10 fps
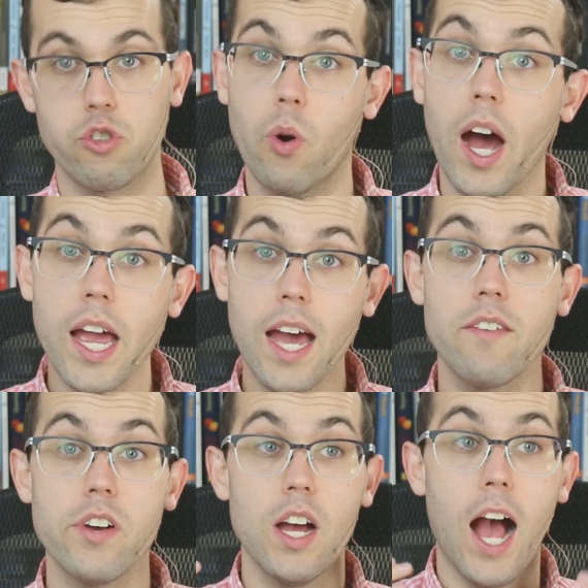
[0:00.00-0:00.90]
So
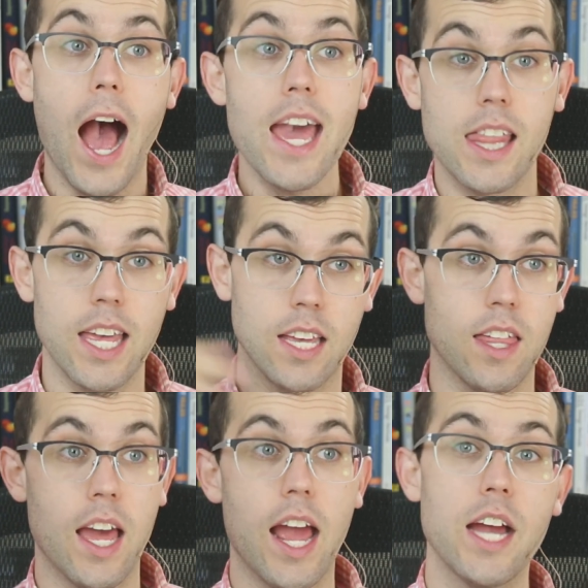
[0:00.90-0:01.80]
I think
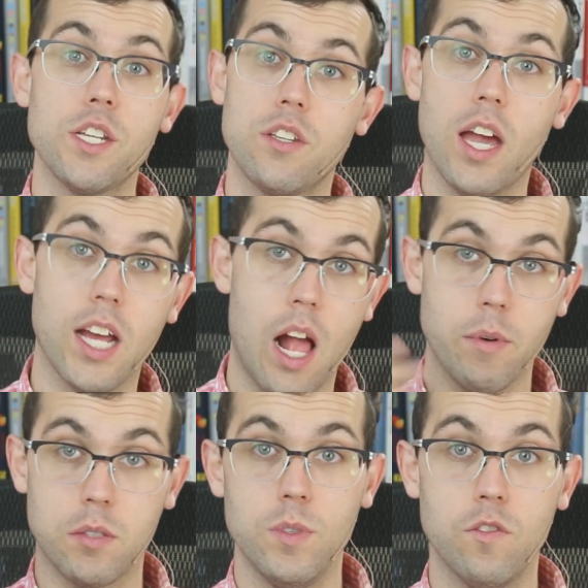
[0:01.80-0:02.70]
that as
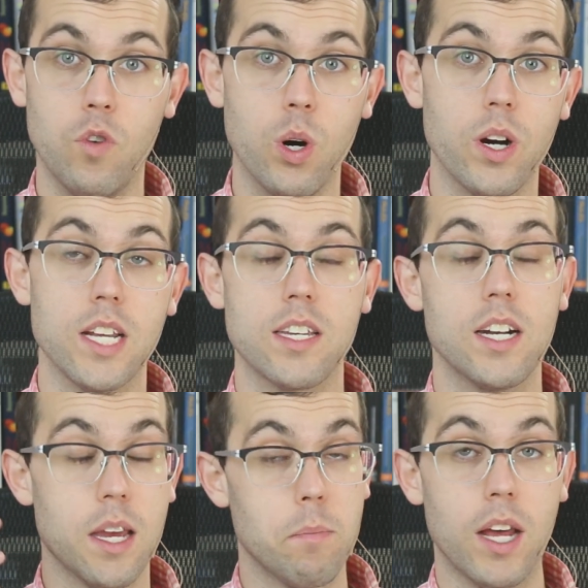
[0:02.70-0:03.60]
economics moves forward, it's
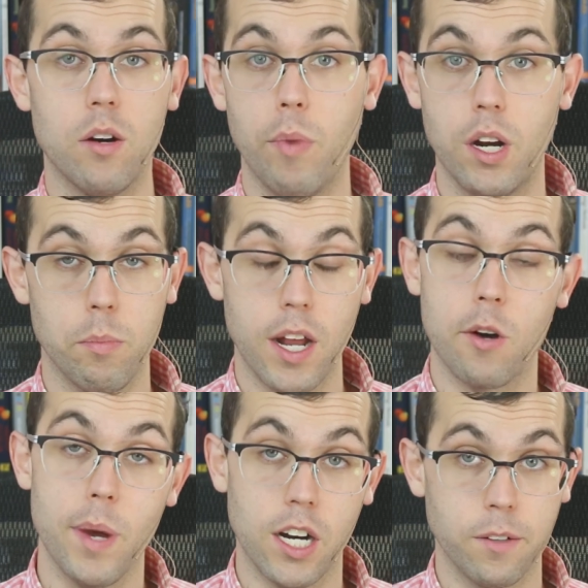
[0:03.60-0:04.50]
going to get better and better and better
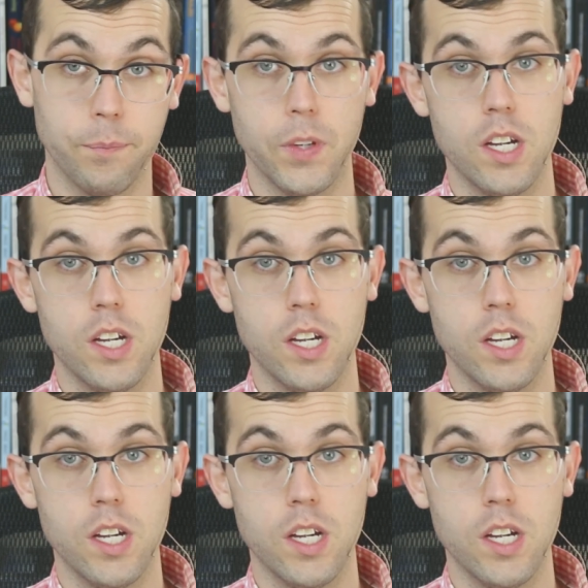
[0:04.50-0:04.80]
and better.